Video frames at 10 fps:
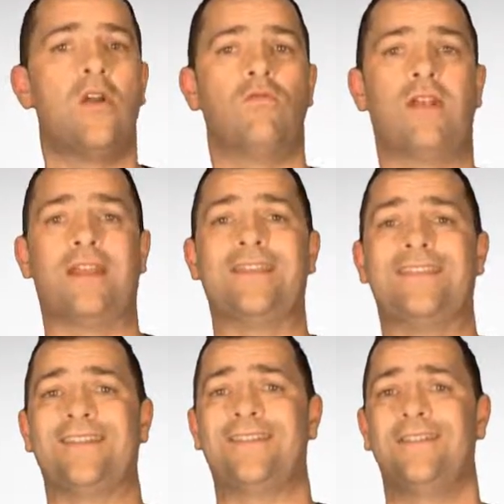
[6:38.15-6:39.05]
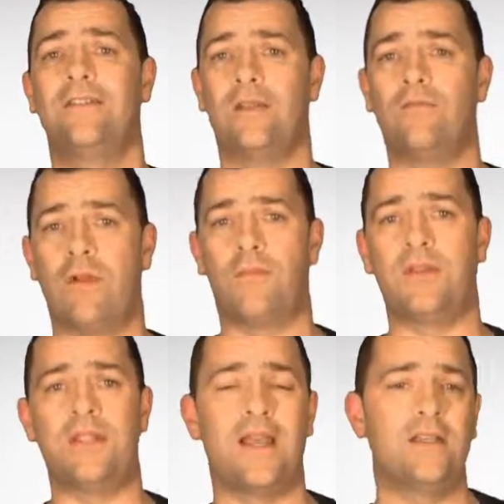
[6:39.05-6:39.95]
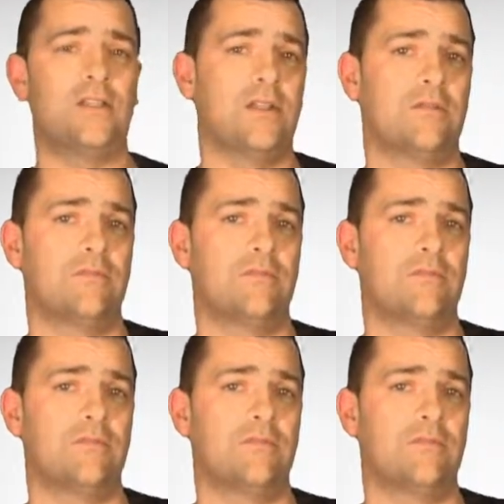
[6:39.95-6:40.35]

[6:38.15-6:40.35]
Recognition and reputation.